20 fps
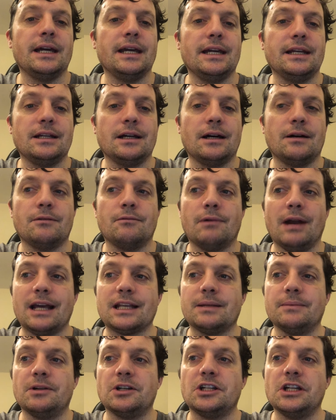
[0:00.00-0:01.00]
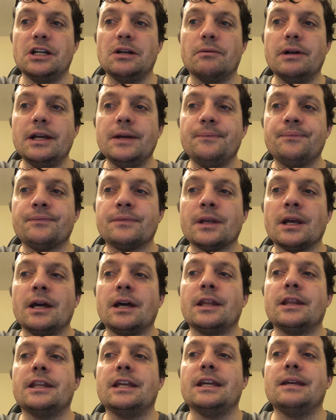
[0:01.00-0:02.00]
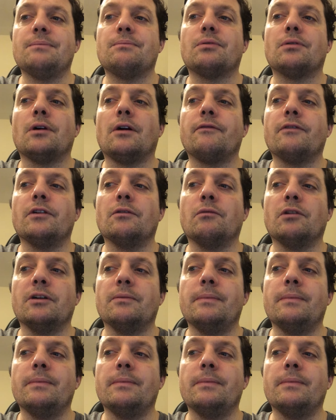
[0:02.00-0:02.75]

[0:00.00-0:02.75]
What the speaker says: It wrecked the machinery. The profit would